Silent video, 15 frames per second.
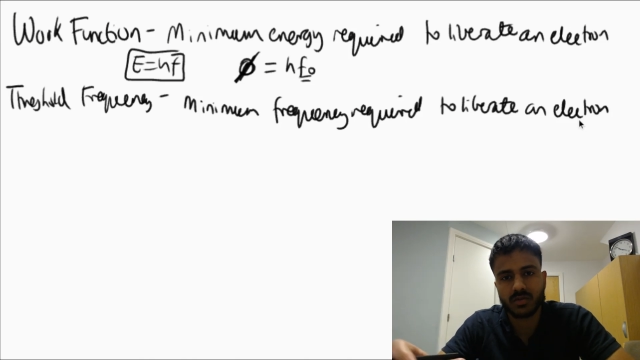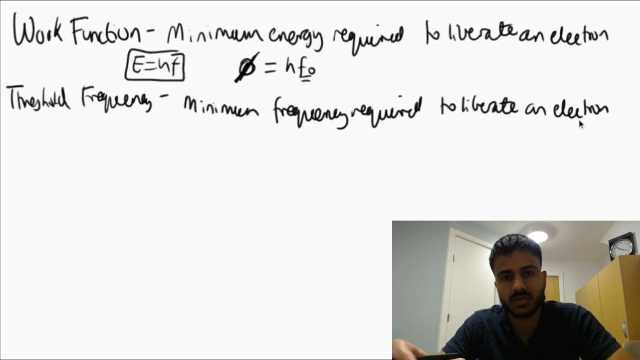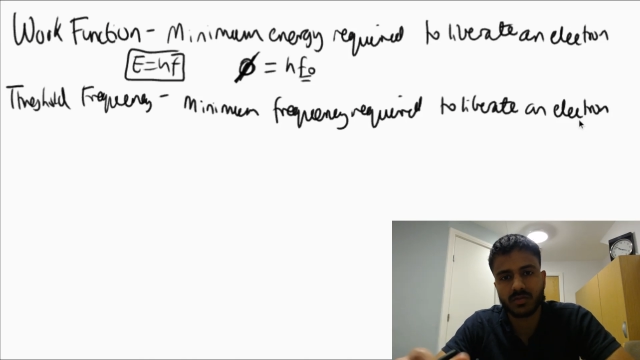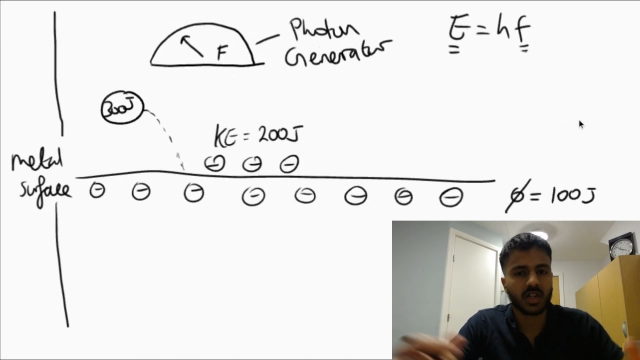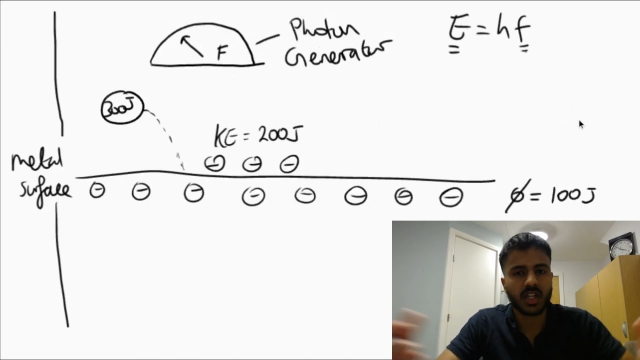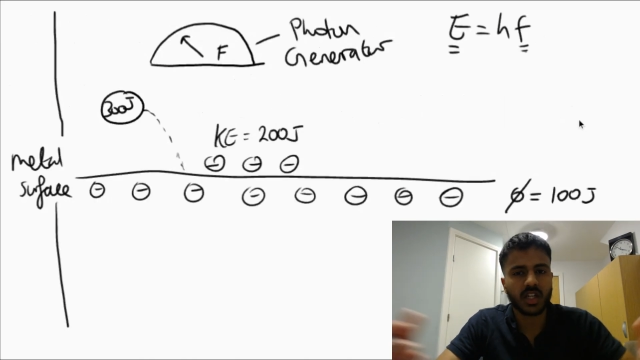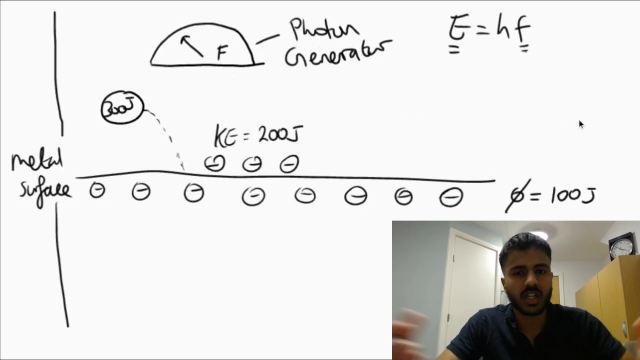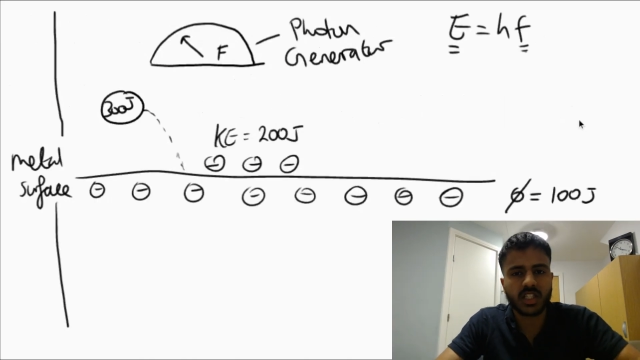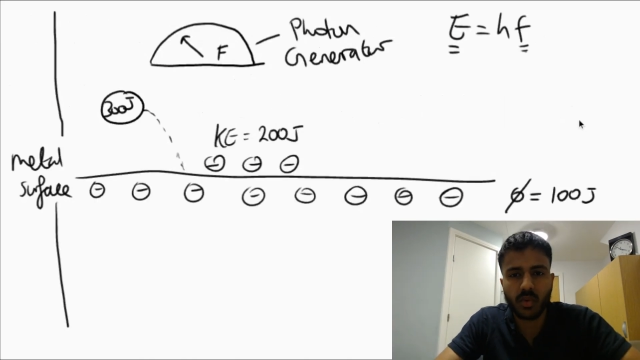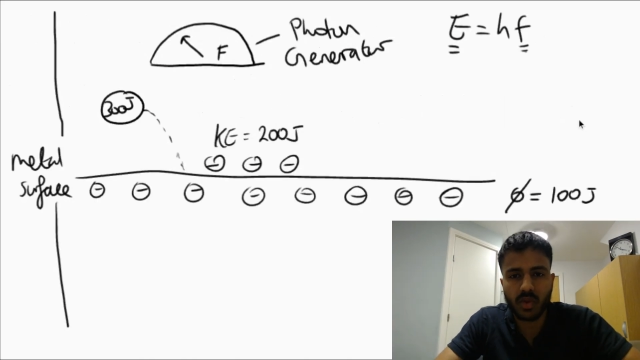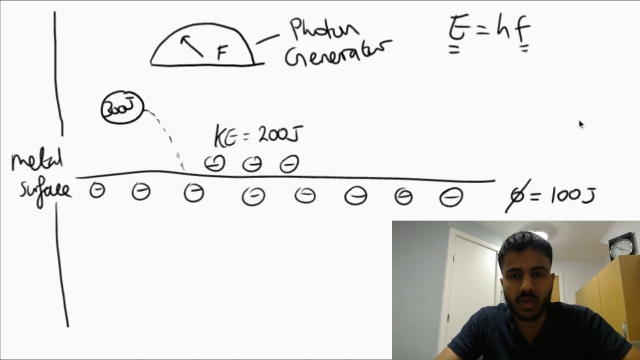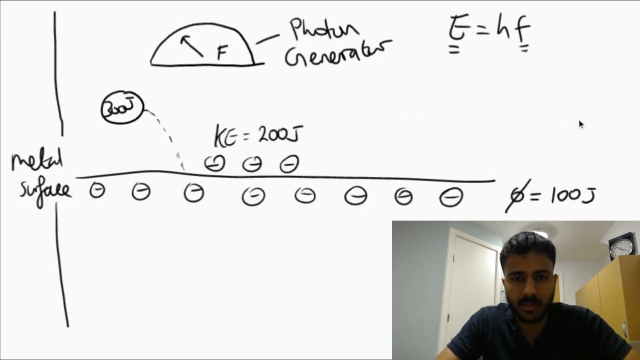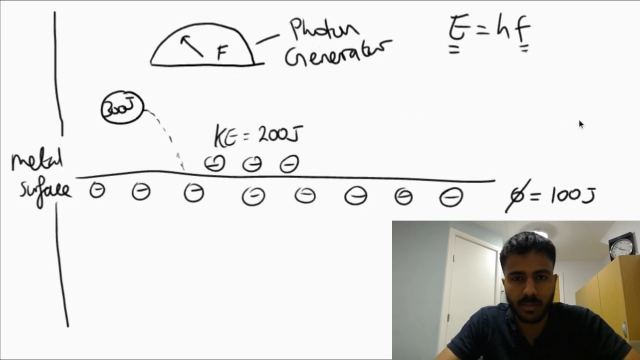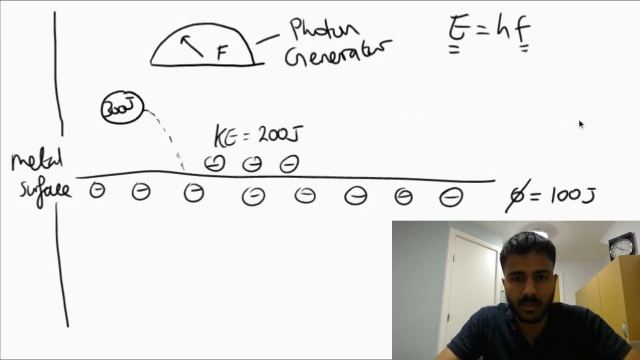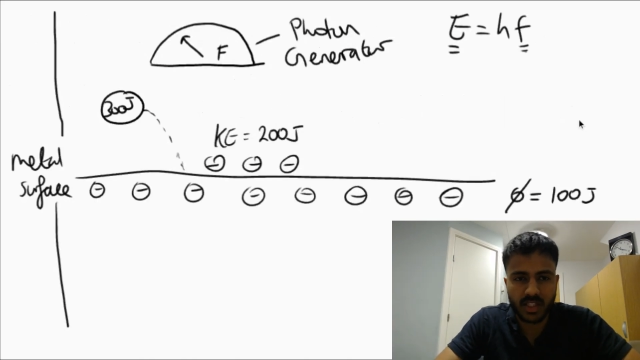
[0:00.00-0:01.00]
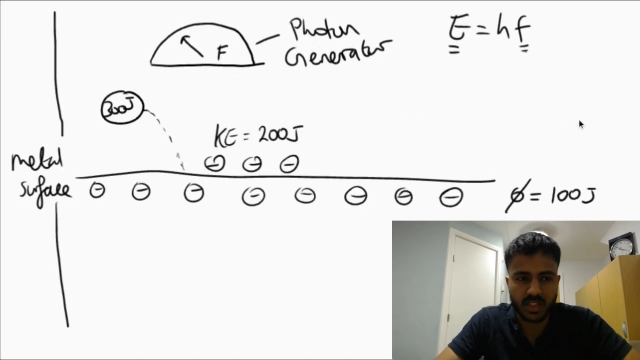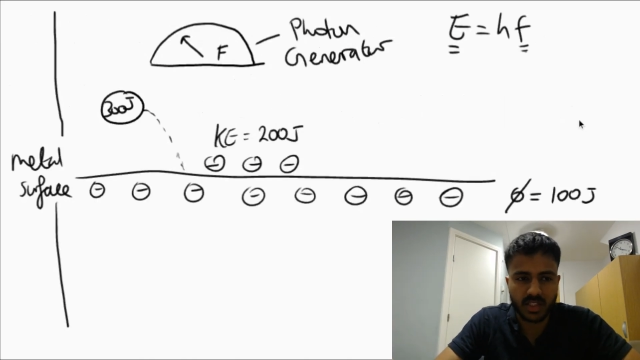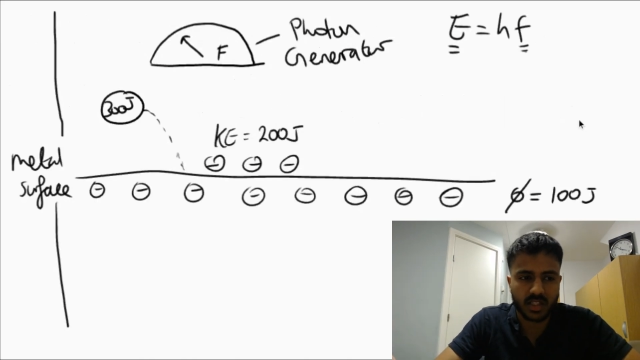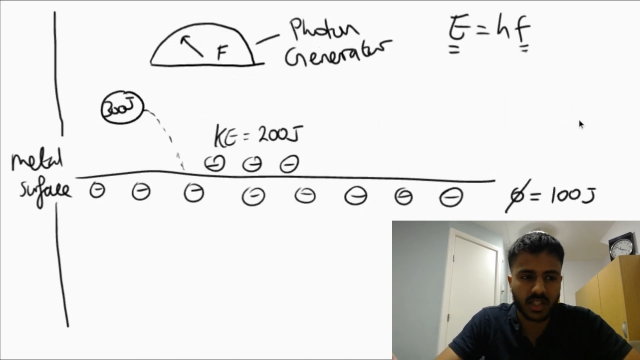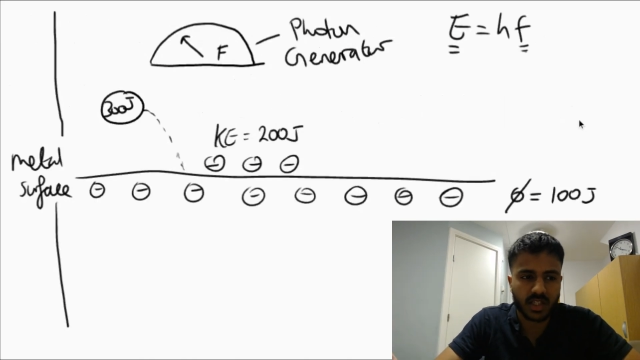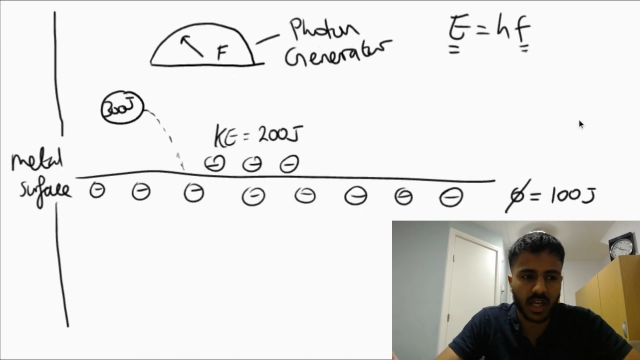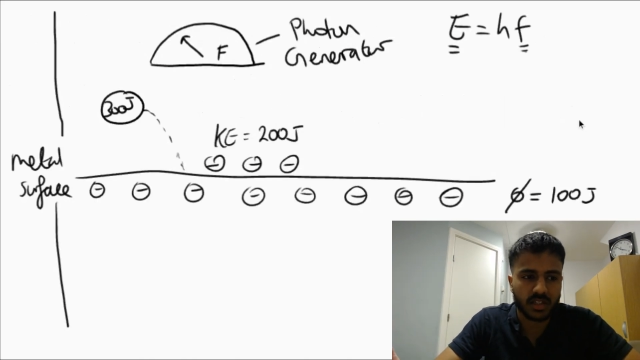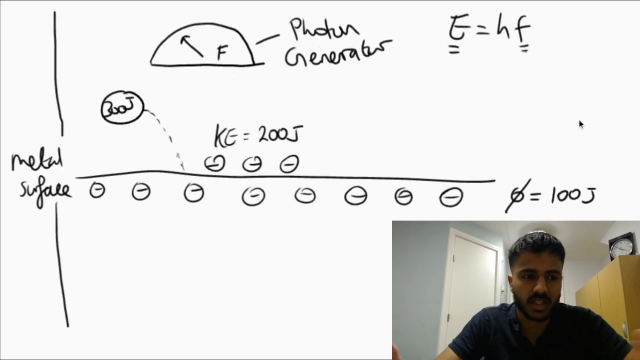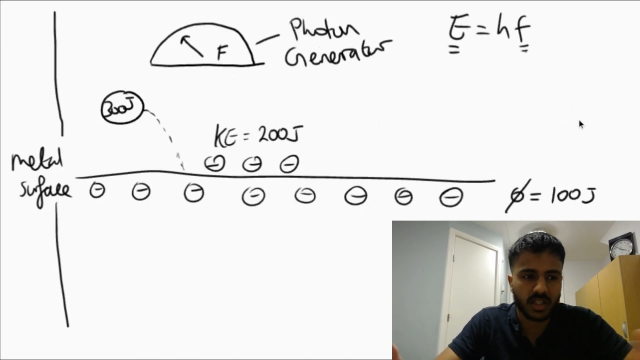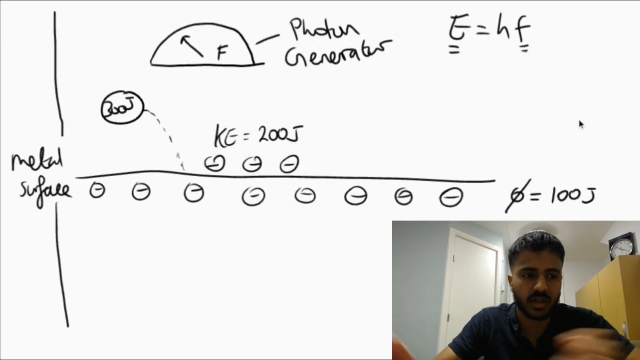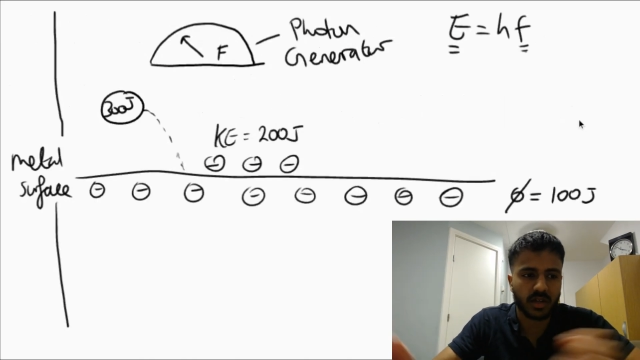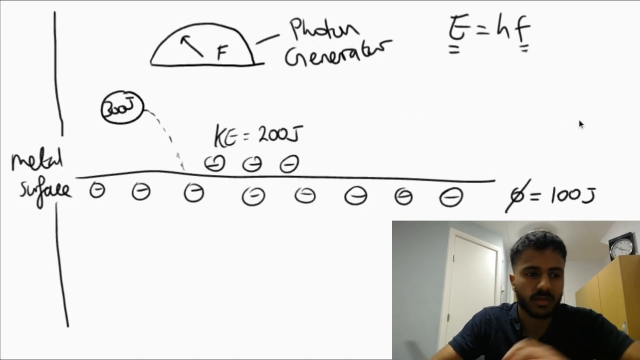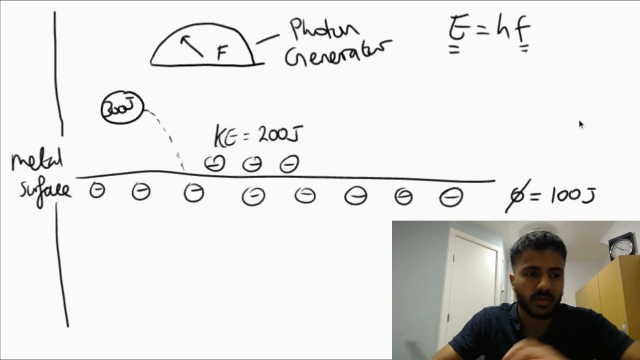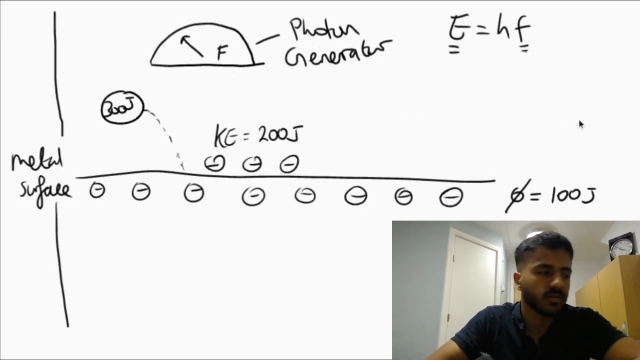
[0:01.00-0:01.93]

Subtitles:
So let's see what that means in this case here.